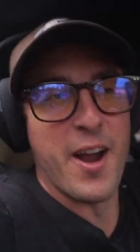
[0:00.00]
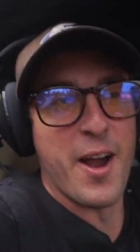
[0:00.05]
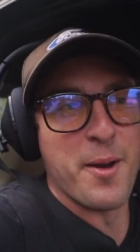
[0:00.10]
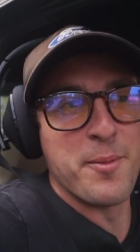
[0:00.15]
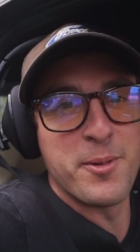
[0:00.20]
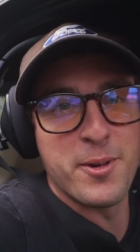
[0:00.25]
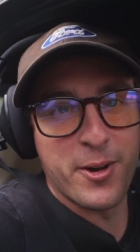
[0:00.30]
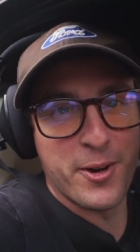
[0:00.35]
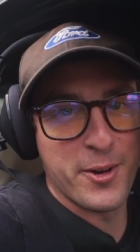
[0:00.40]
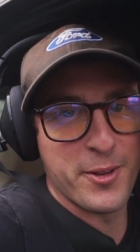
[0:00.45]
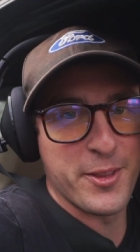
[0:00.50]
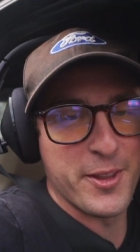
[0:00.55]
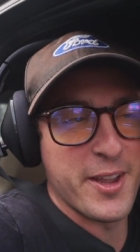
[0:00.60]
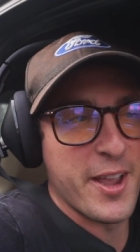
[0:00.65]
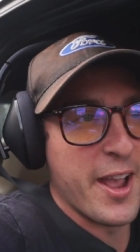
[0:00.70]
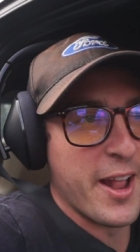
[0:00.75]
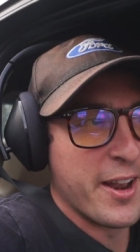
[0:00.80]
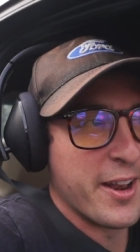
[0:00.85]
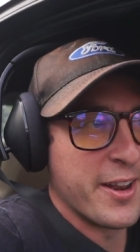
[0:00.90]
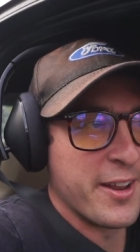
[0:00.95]
I'm currently
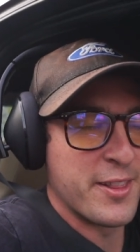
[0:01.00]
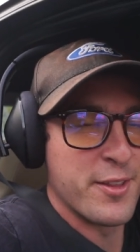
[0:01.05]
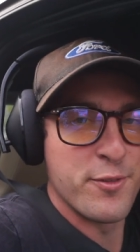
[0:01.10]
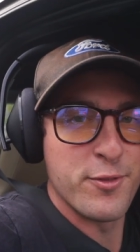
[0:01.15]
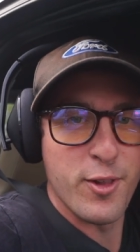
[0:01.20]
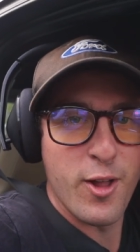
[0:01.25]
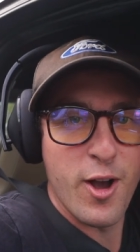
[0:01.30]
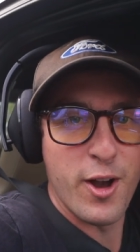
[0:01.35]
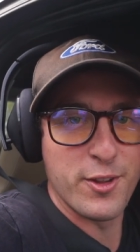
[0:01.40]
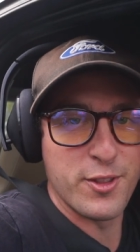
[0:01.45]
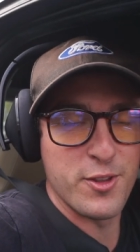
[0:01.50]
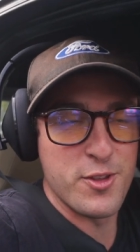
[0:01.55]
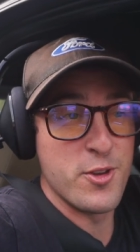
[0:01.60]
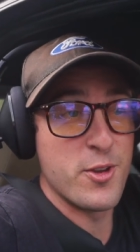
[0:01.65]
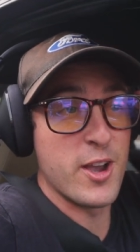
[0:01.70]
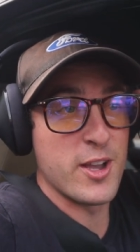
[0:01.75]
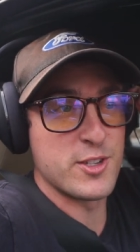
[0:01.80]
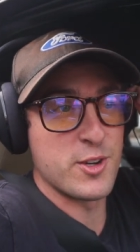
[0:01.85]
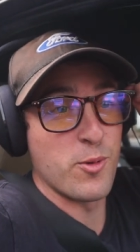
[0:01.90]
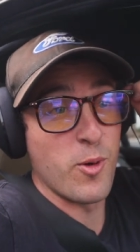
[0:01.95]
editing the vlog that
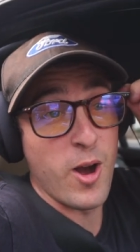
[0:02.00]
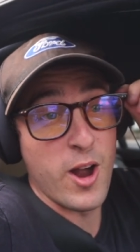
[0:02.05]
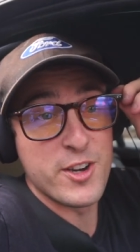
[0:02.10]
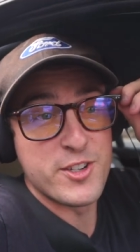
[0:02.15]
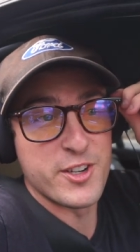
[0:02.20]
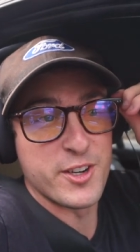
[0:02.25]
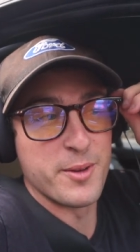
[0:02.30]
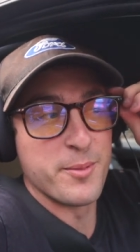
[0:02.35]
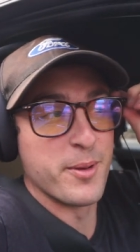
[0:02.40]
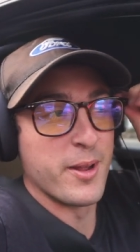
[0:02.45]
you guys are watching,